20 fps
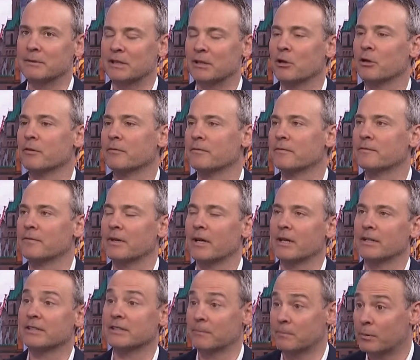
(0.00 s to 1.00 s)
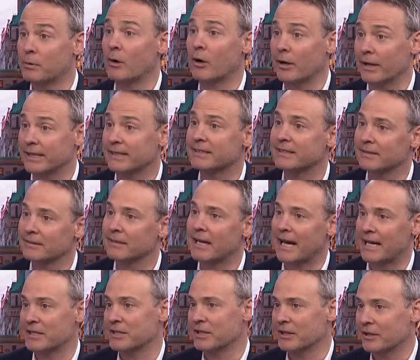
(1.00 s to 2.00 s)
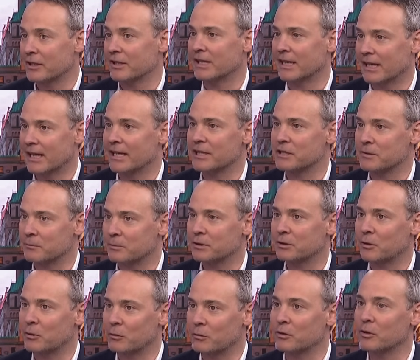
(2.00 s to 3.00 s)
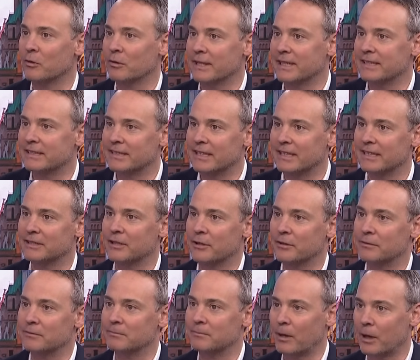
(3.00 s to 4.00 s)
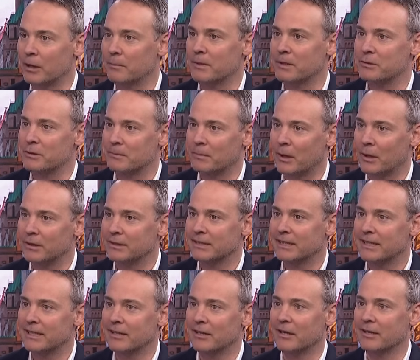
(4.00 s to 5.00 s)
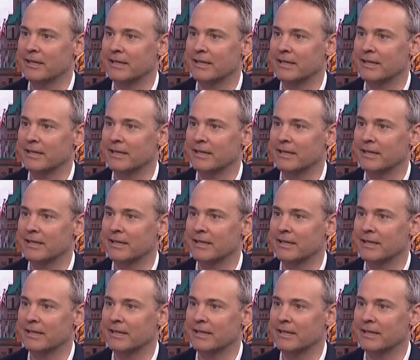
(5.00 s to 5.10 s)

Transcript: there was a lot of surprise, actually, that the election was called, not least in his own parliamentary party.